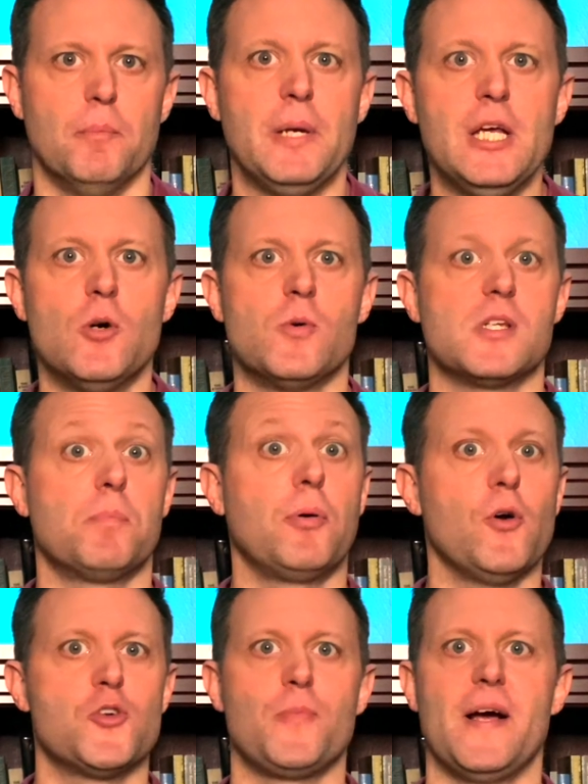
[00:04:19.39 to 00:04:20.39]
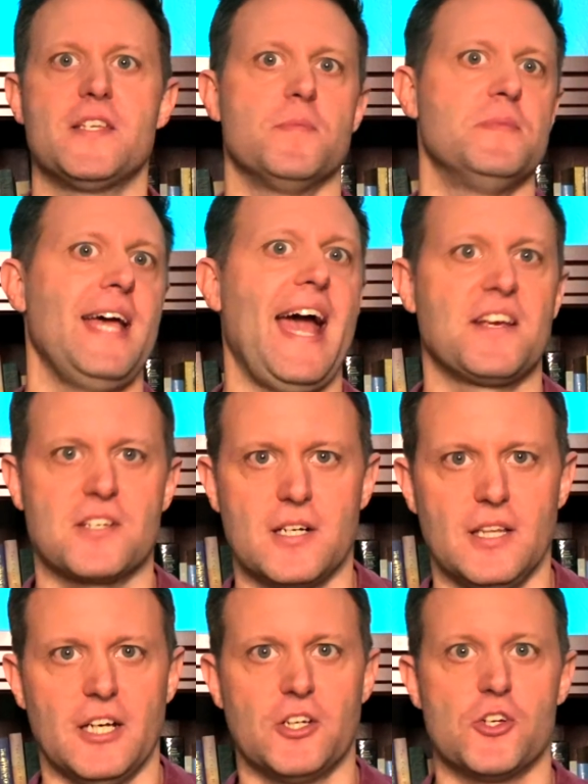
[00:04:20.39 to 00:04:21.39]
Peter was approached by some tax
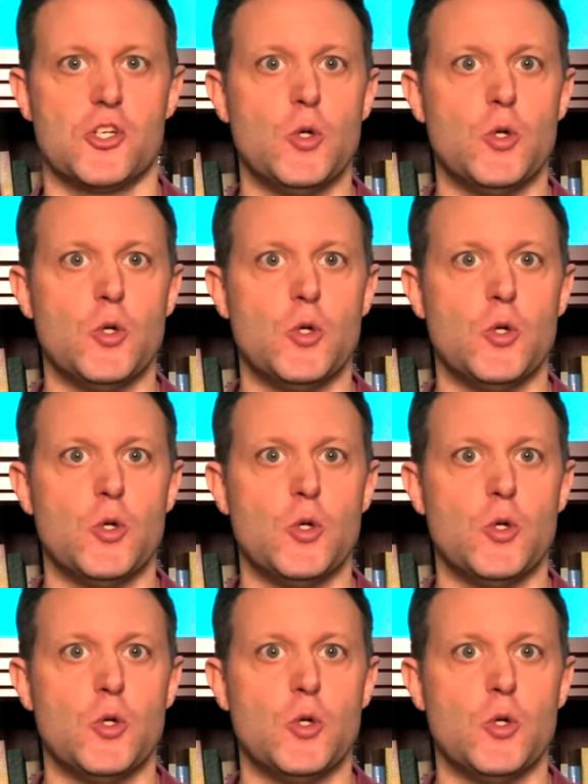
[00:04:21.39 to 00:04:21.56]
collectors